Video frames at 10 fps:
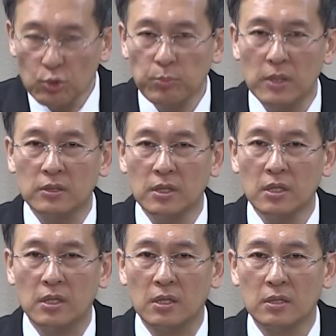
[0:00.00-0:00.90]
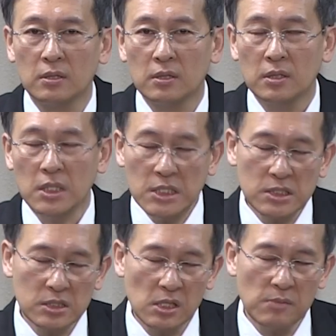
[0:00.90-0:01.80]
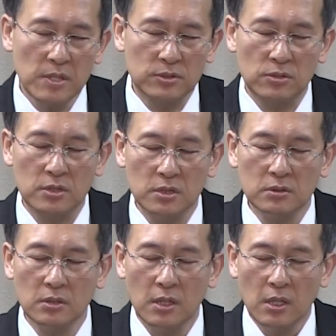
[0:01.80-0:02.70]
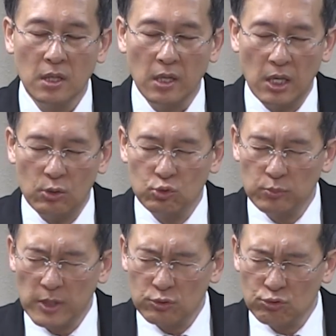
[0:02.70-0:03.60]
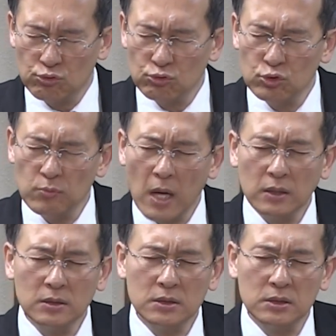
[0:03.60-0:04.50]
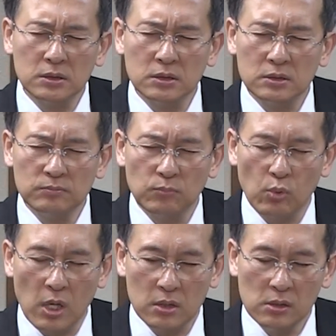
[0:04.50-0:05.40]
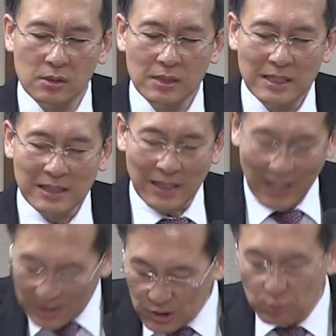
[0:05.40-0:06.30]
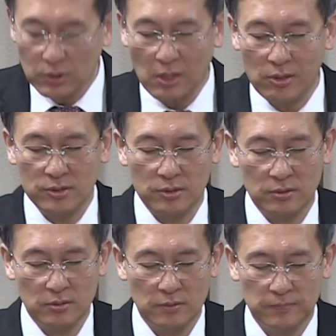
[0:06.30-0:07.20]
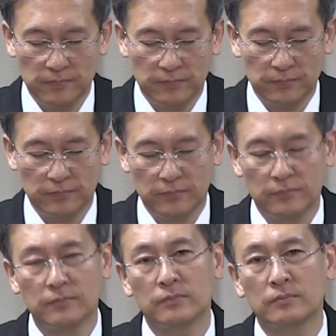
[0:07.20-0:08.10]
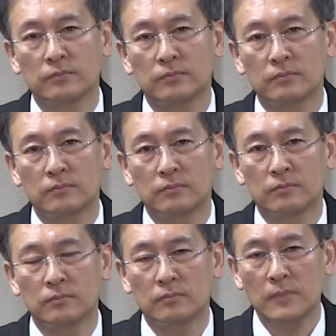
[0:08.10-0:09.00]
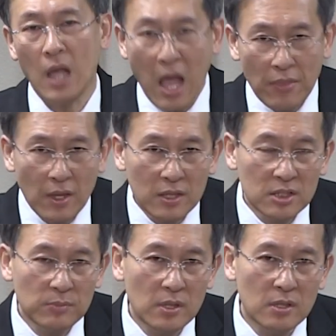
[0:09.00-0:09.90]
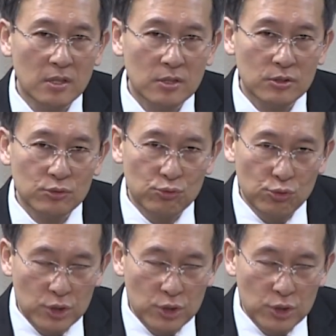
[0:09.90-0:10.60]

So through this word, we know that when the Israelites made the Exodus, they brought out with them so much gold and jewelry and possessions,